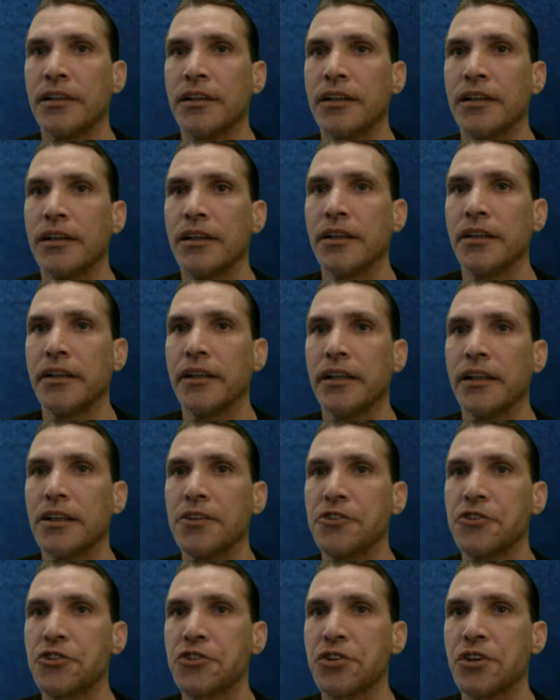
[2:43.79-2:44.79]
Uh, now
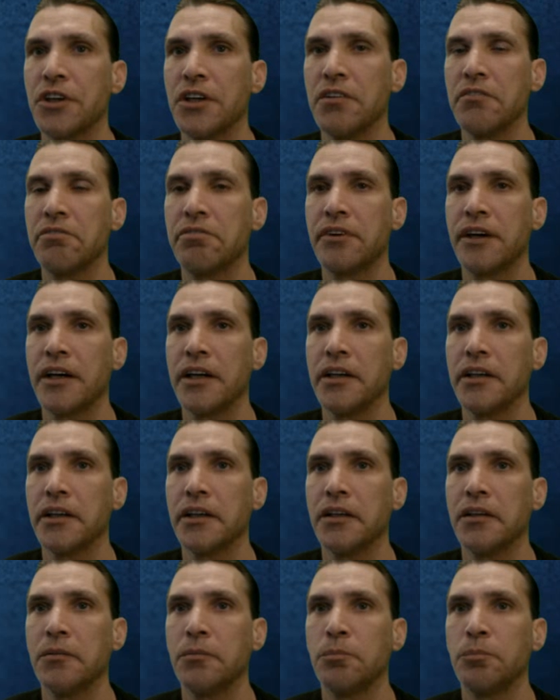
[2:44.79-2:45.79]
let's try and find
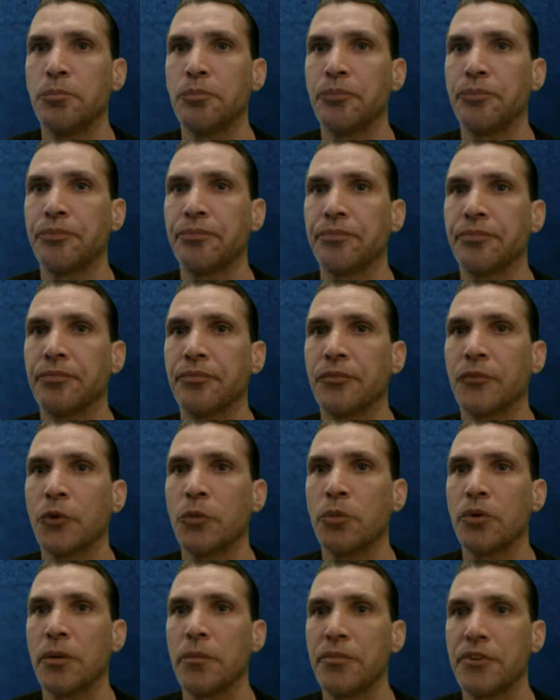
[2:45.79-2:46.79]
it.
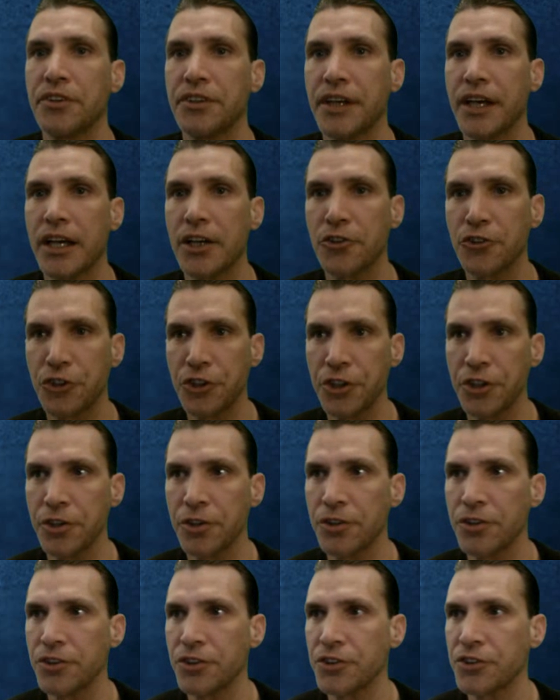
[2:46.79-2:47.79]
Open up dash
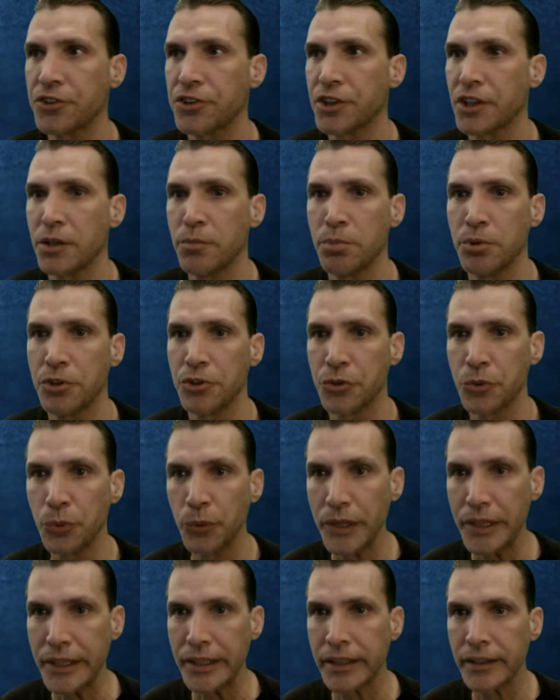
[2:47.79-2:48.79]
here and just type in
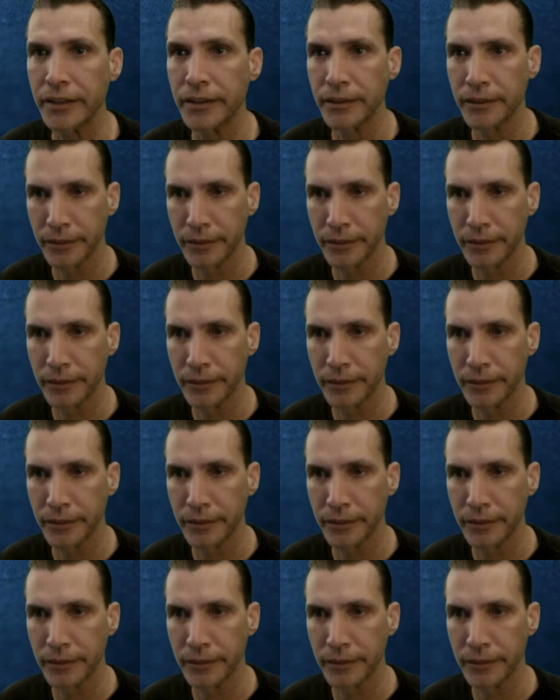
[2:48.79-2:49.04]
tweak.